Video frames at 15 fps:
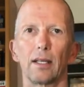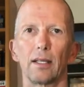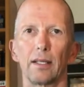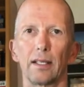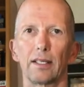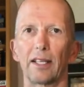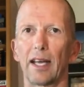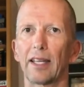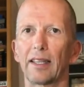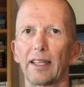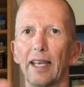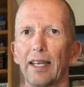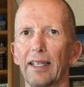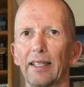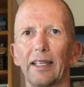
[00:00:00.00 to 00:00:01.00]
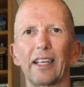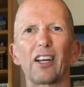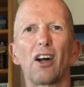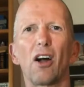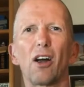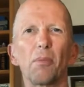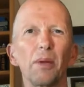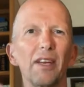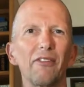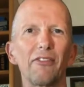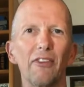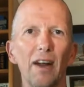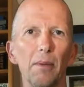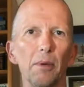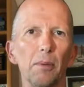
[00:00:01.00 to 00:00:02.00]
The second thing, the carbon
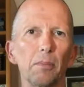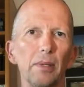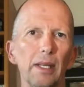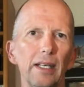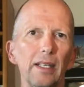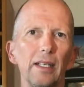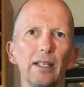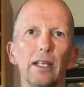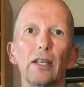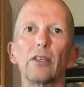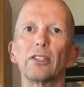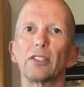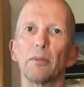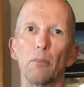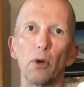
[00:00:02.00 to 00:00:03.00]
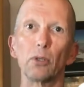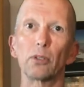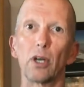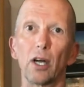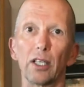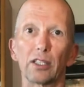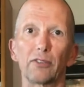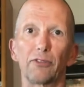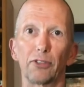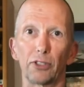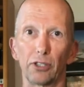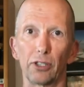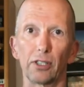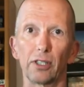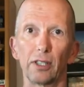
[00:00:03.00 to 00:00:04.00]
fiber plate, there is a mold cost for
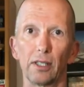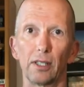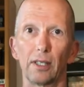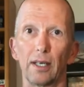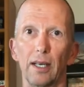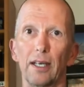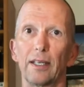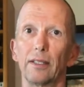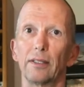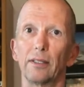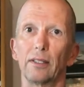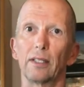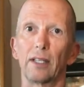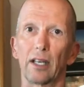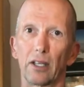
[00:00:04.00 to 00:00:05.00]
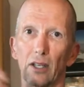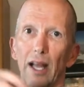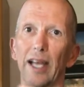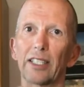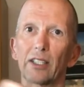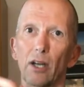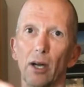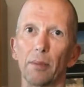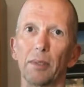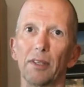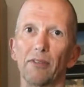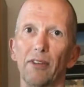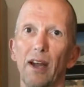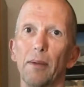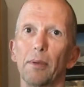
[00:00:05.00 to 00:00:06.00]
sure. And the glass carbon
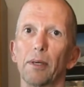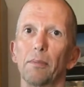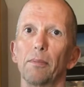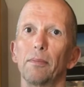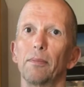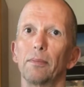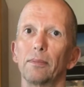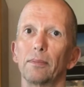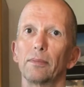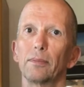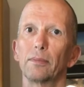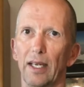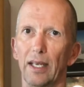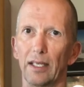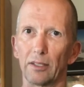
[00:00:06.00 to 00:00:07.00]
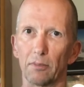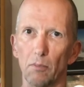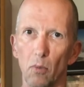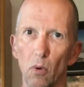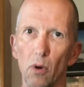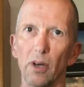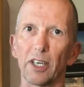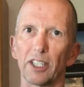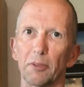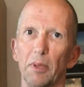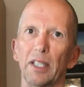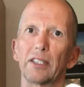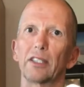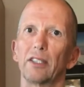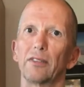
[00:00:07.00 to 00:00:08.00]
fiber is more
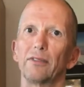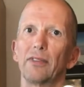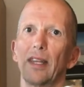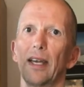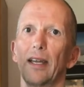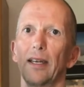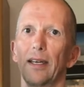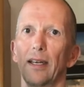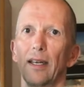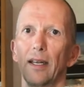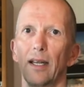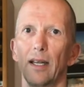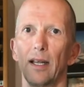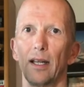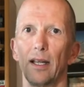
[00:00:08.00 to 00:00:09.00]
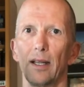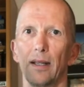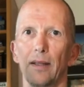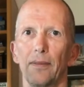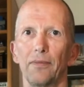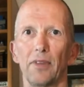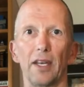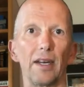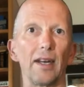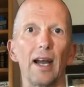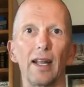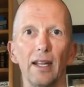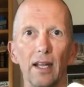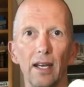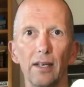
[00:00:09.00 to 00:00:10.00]
expensive than the
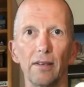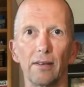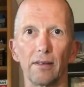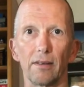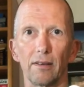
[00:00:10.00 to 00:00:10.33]
nylon